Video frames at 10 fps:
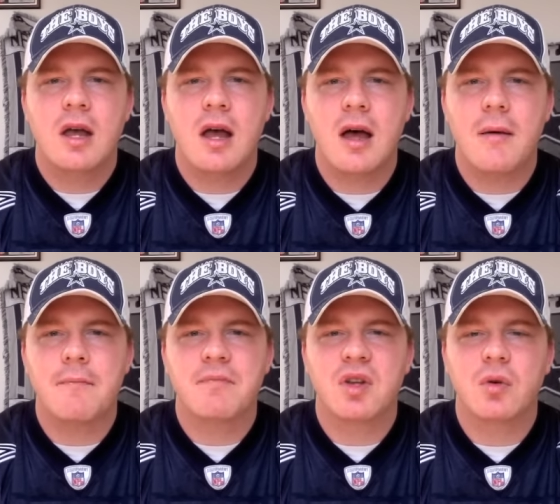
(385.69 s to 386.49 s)

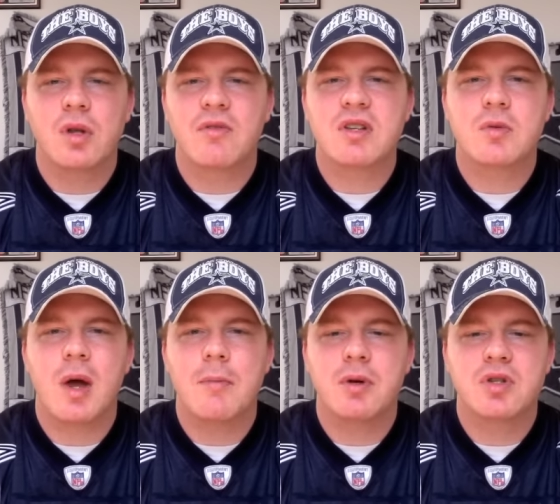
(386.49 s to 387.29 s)
Um, the only reason
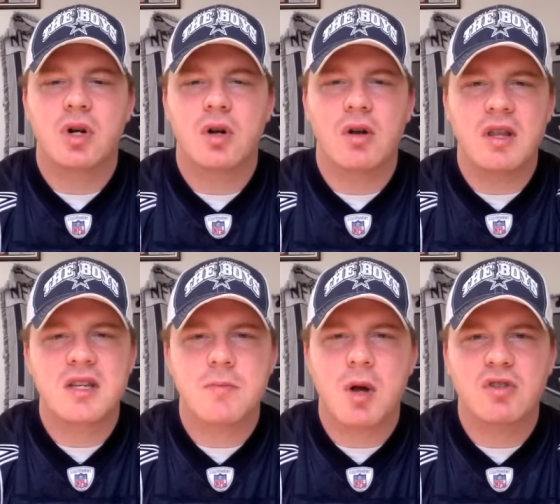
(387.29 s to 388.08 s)
why I put Turner in
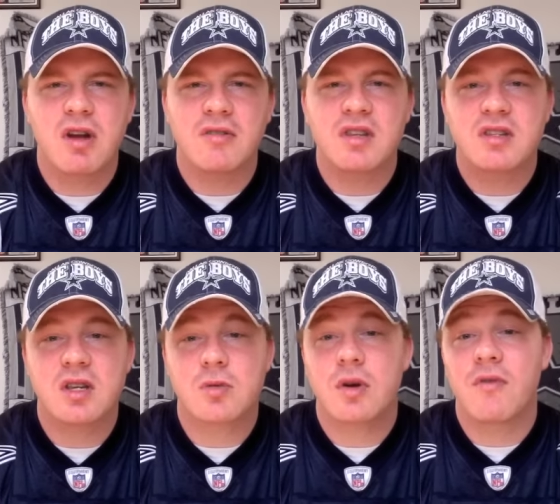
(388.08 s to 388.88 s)
this mock draft is
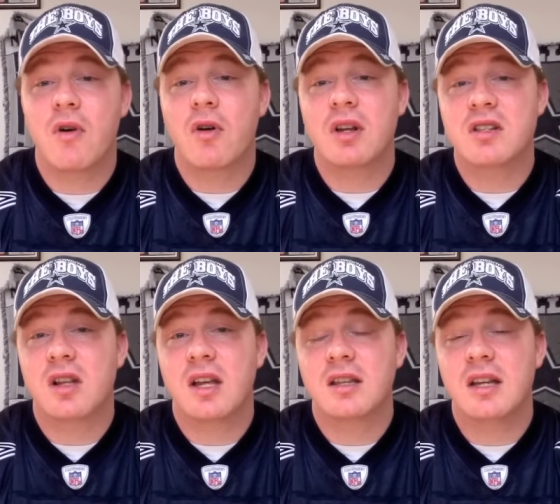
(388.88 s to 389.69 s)
because we've already
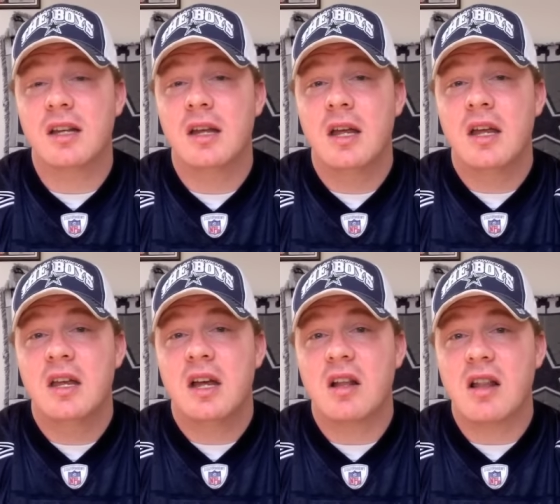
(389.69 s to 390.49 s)
selected
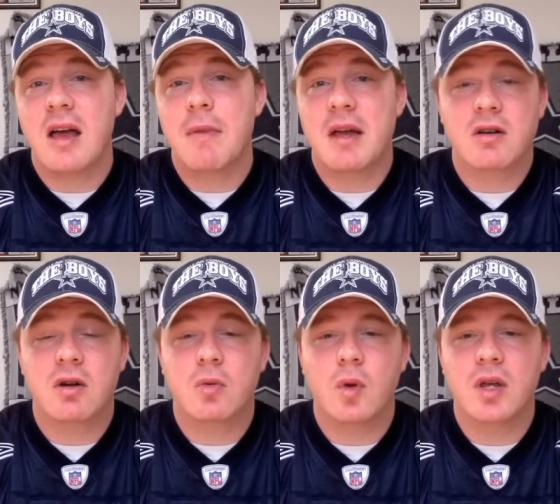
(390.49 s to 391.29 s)
a linebacker
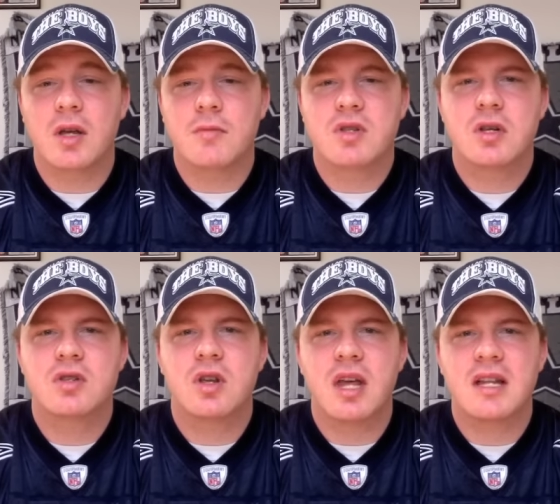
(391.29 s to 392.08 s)
in Williams,
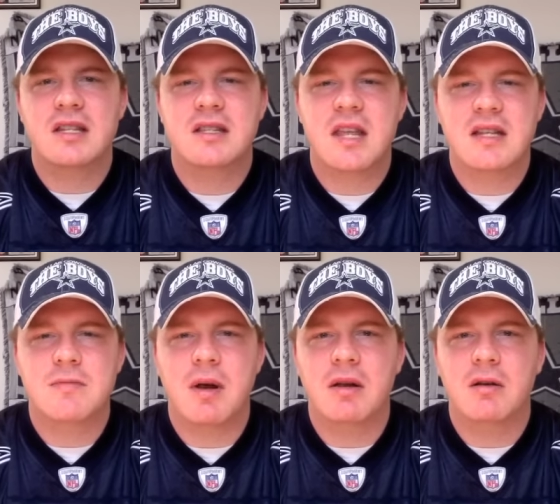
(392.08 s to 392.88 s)
so that's that's
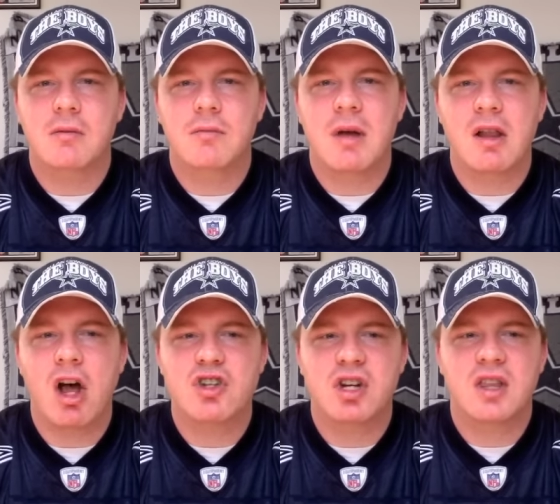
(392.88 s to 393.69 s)
my my
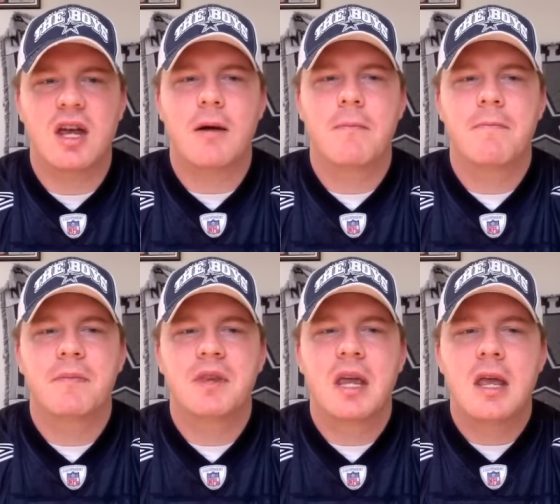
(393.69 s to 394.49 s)
logic there.
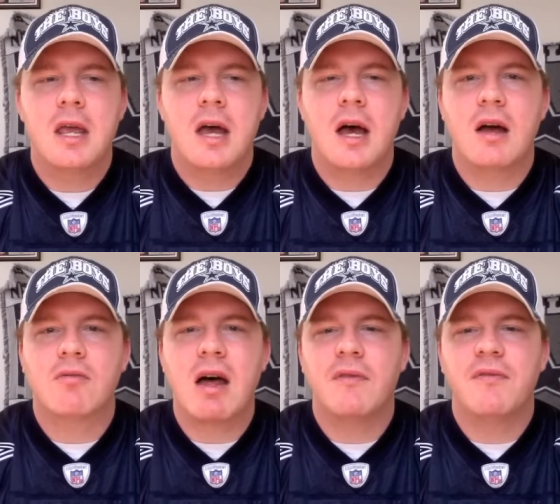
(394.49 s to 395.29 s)
Uh,
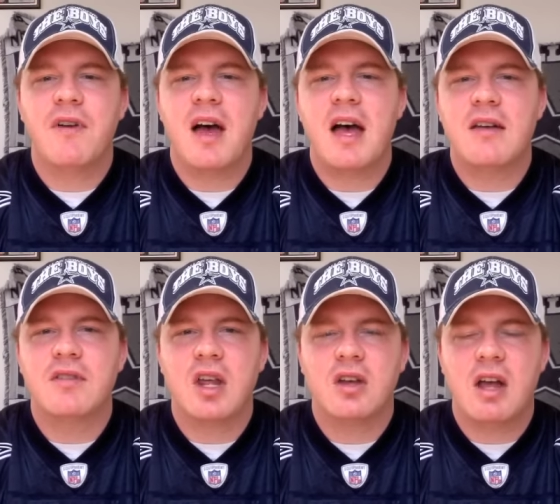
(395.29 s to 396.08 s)
round five,
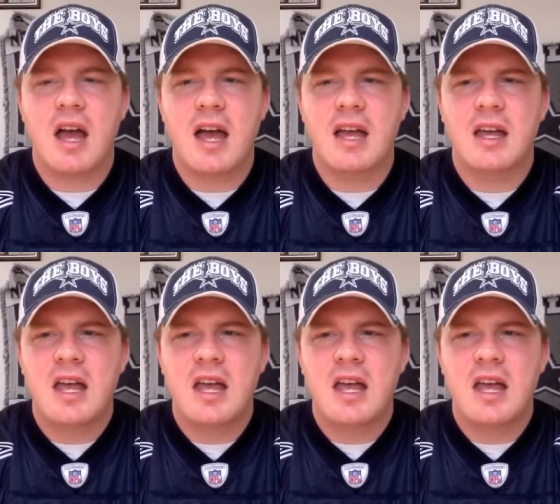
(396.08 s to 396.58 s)
another guy.